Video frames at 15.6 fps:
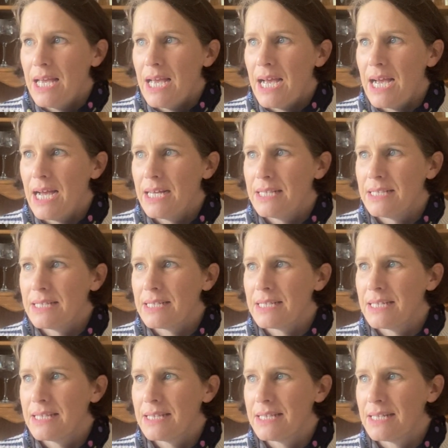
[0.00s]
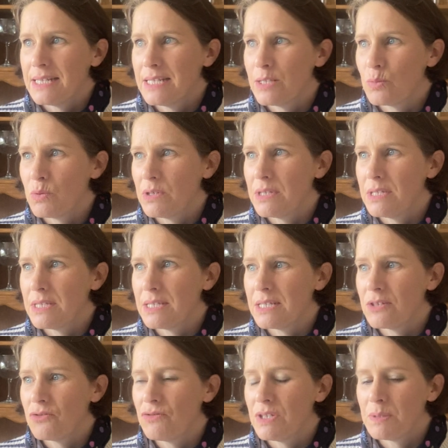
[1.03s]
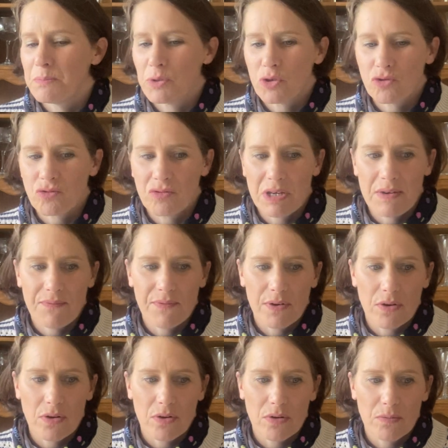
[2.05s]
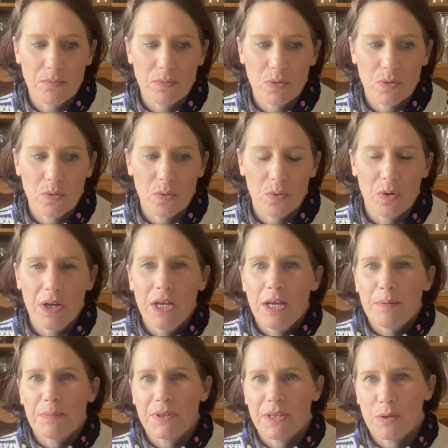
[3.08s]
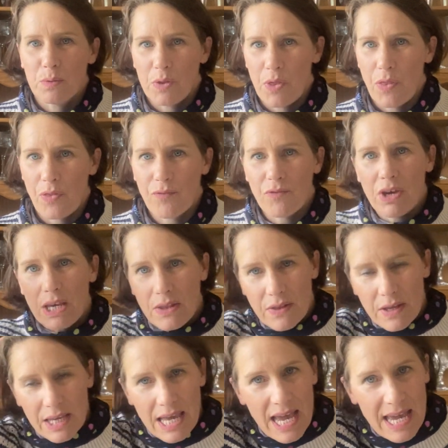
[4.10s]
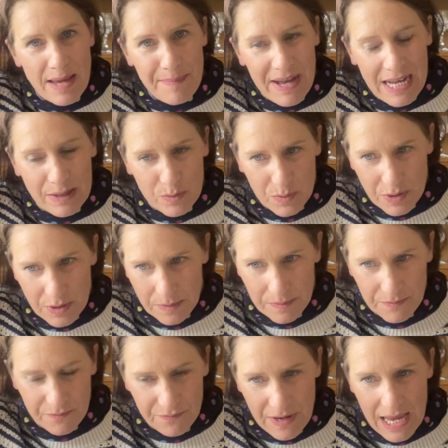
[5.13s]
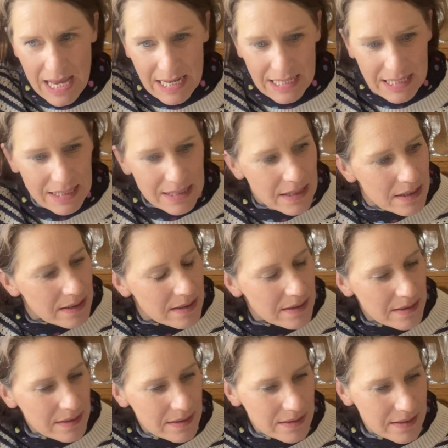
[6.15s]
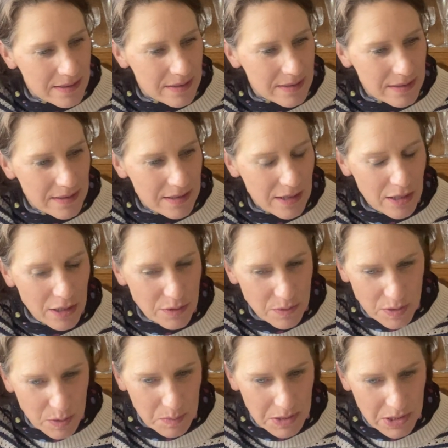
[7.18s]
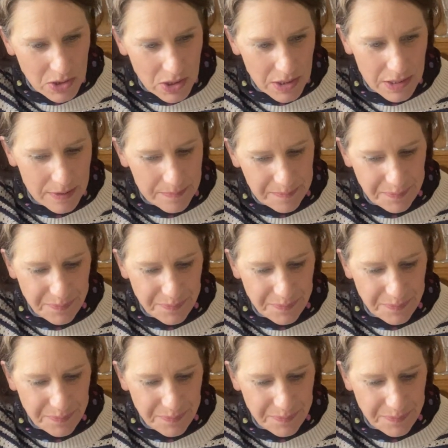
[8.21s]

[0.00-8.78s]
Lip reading: and then there's one, is it Christmas Tree Farm? But there were the 3 that came out fairly close to each other,